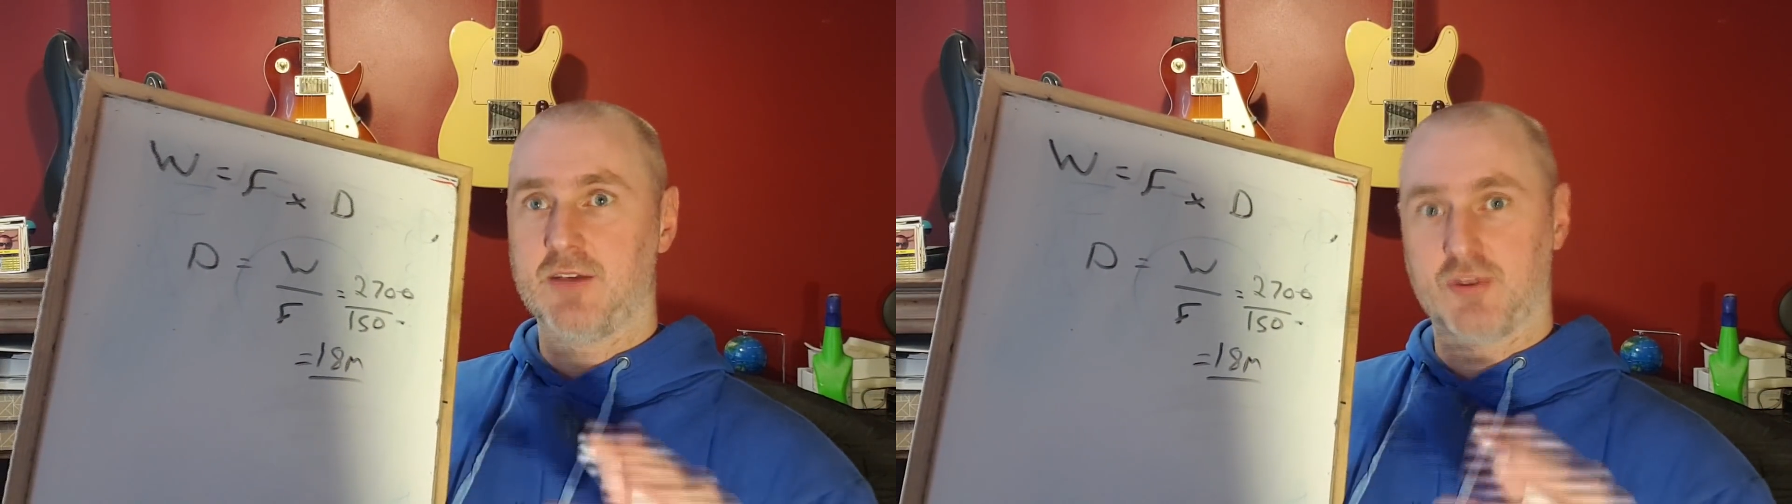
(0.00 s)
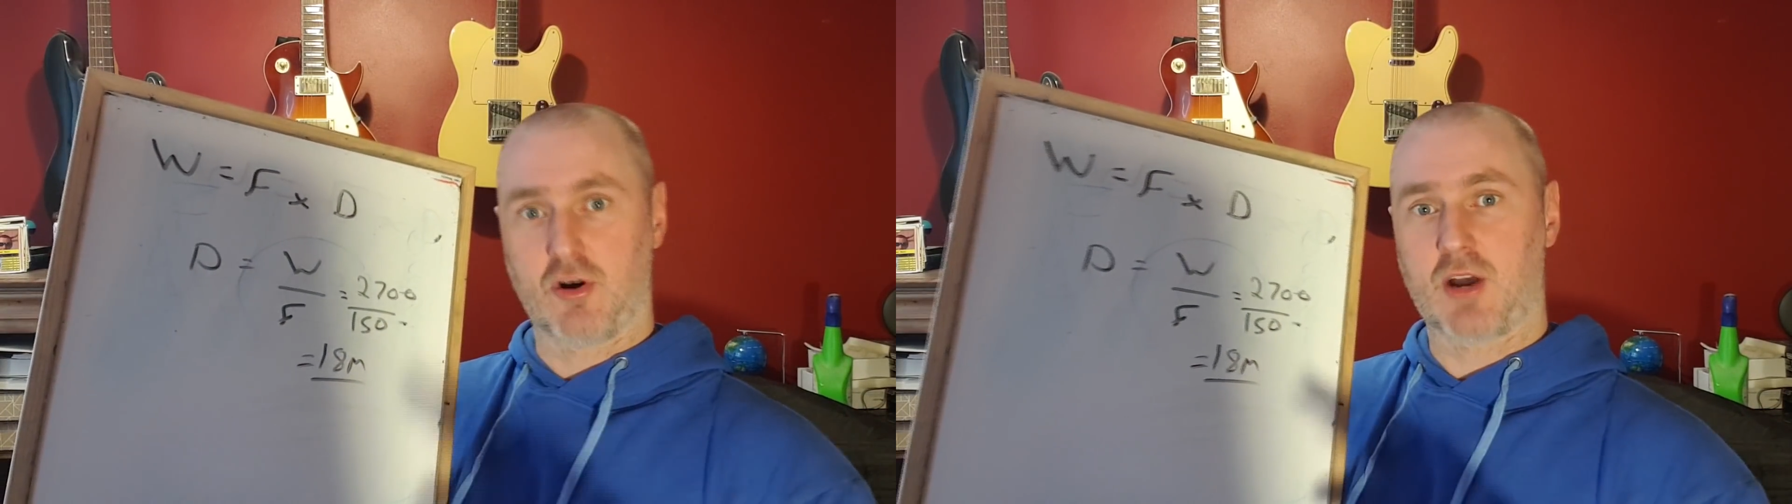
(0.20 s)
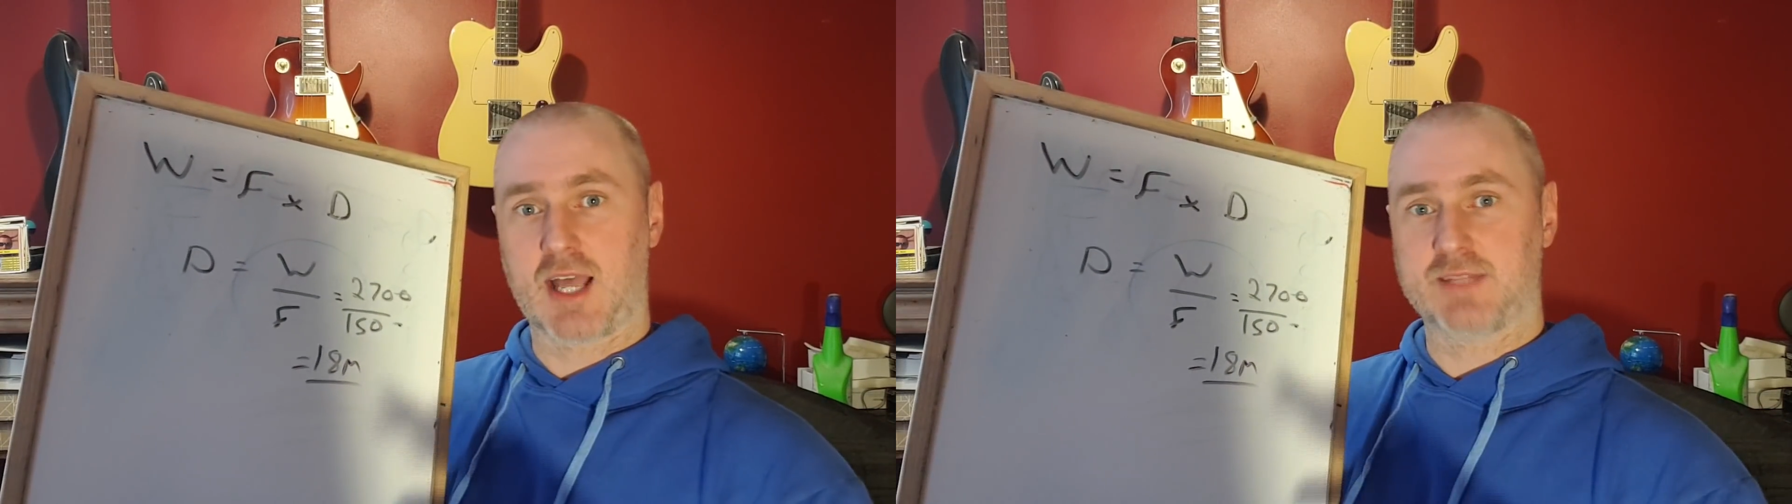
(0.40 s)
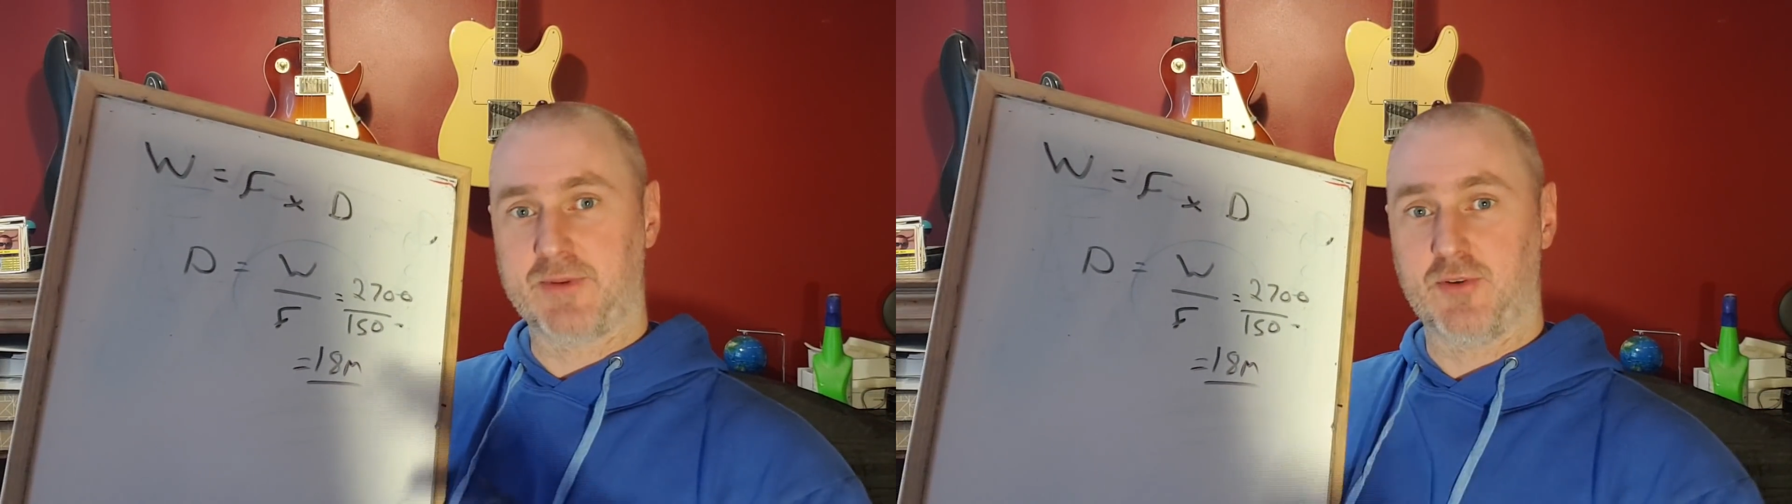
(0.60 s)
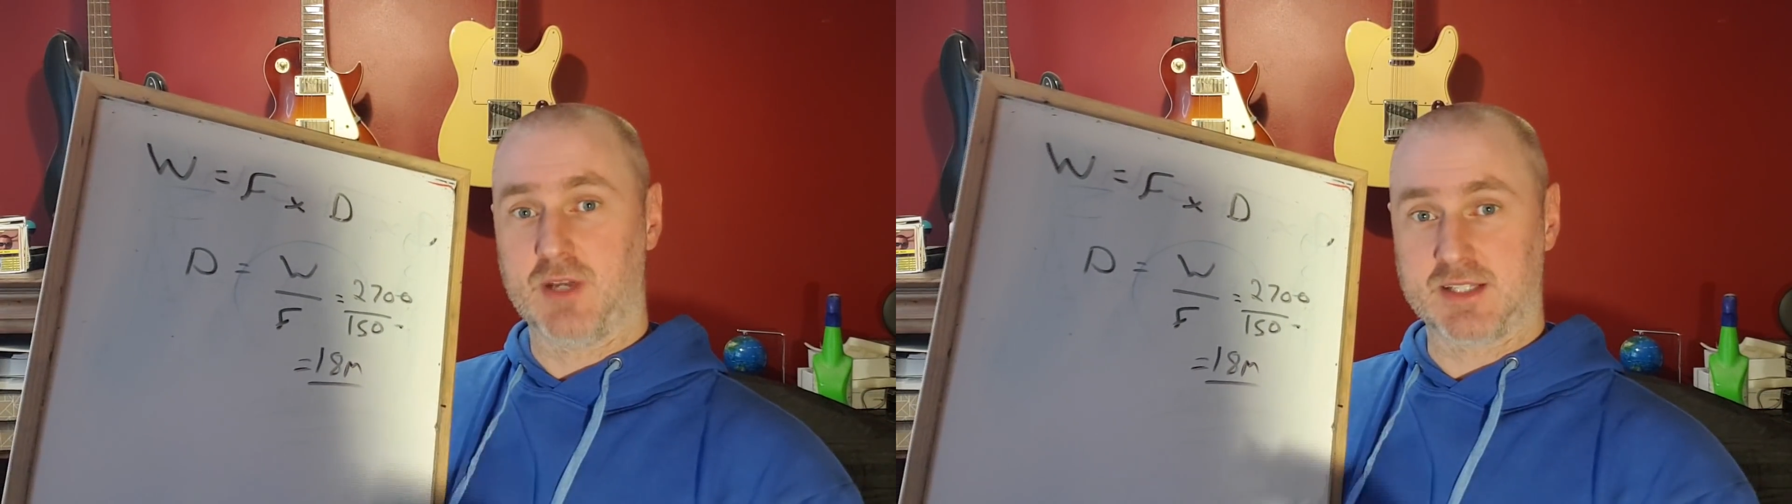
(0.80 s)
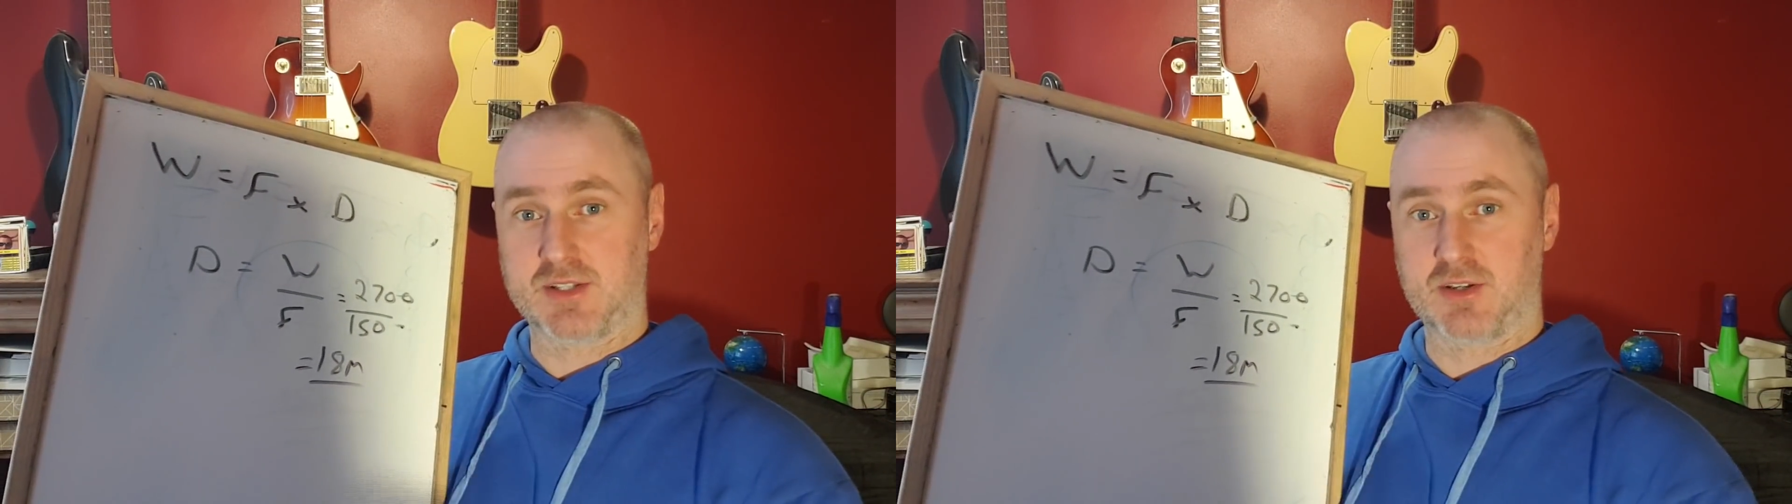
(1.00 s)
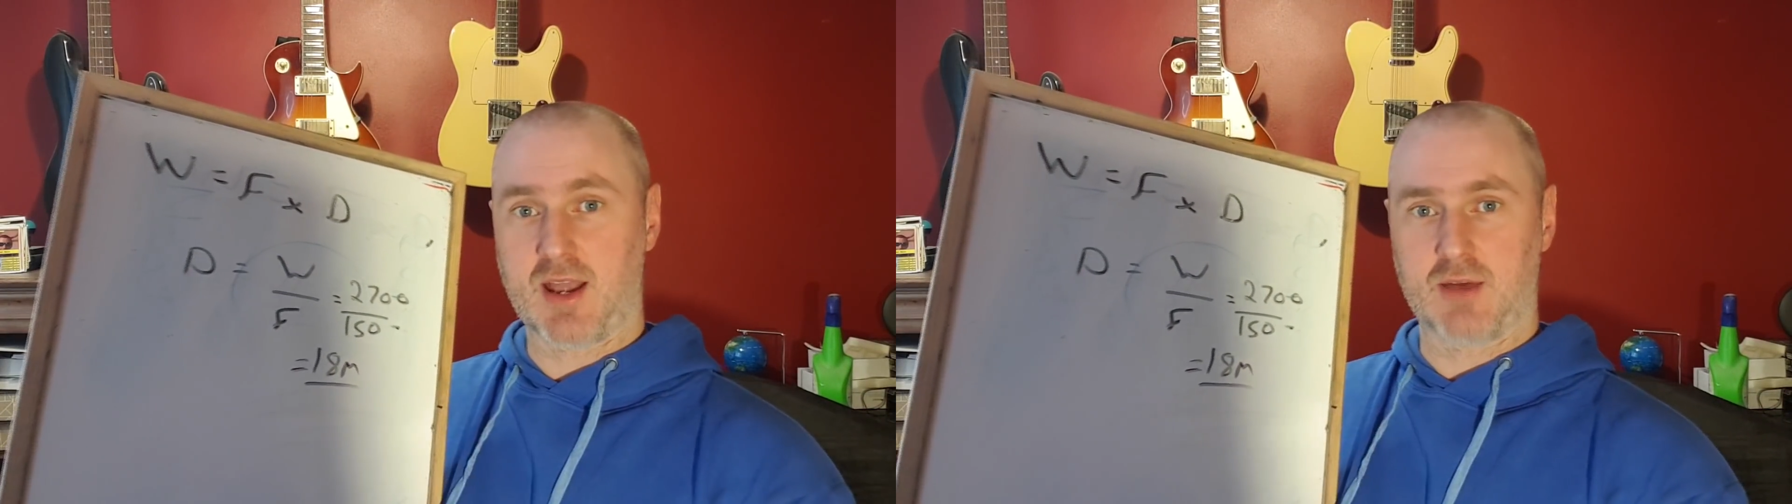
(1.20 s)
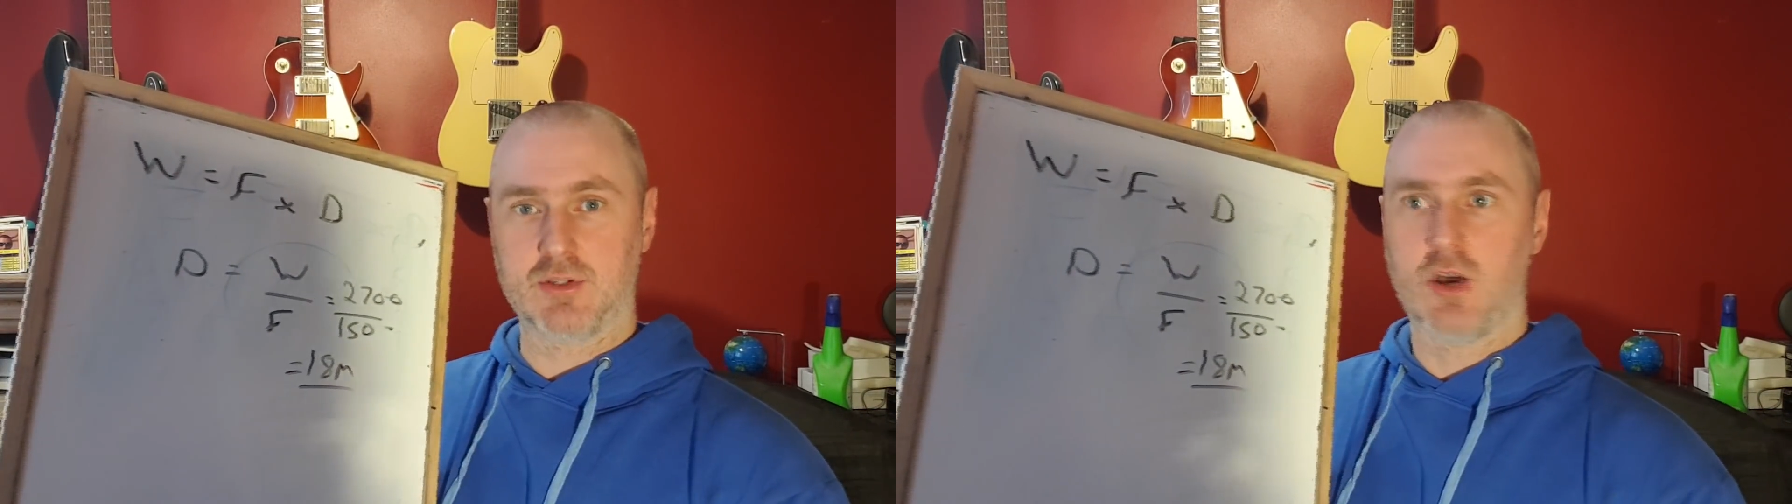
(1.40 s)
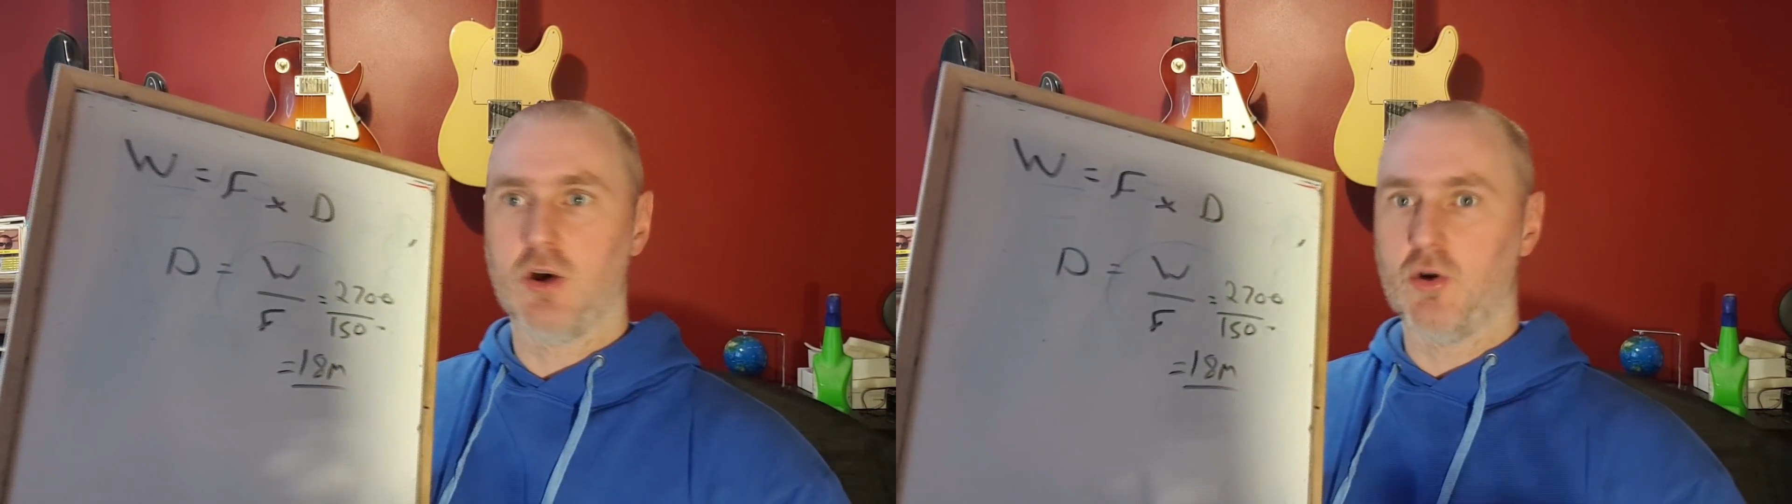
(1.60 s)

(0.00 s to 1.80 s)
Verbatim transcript: the rock has before it hits the ground,